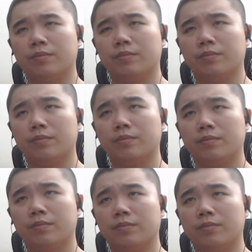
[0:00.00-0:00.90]

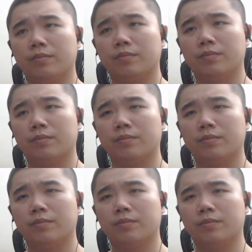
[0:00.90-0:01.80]

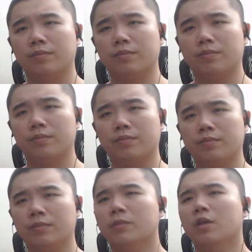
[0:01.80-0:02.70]

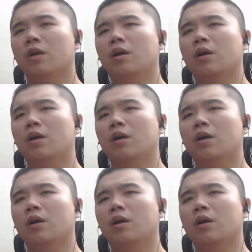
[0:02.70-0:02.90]
Nobody speaks.